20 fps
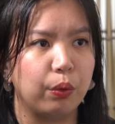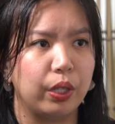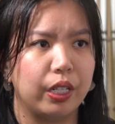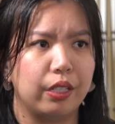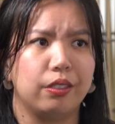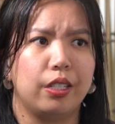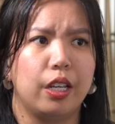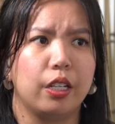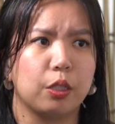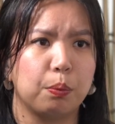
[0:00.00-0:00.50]
We
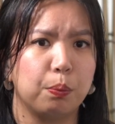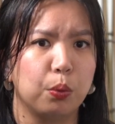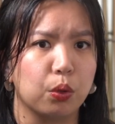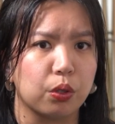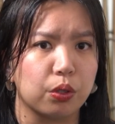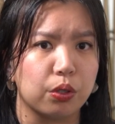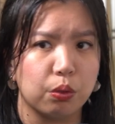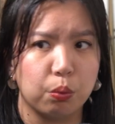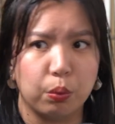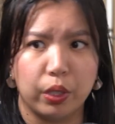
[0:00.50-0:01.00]
had
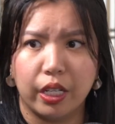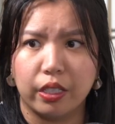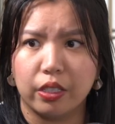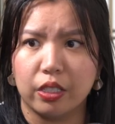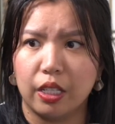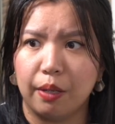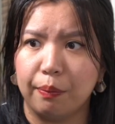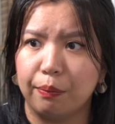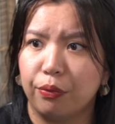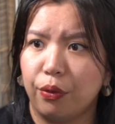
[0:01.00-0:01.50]
textbooks, we had
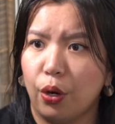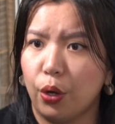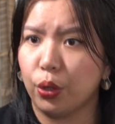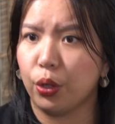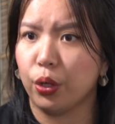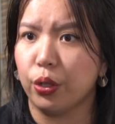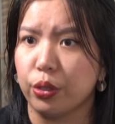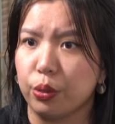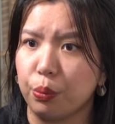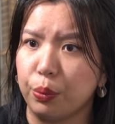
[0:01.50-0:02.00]
some
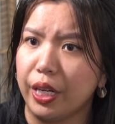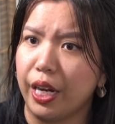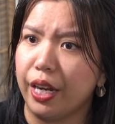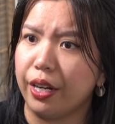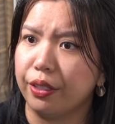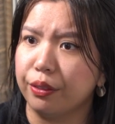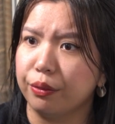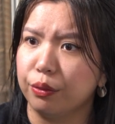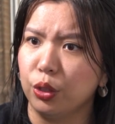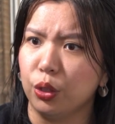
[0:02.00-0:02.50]
photos, we
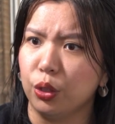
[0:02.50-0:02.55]
had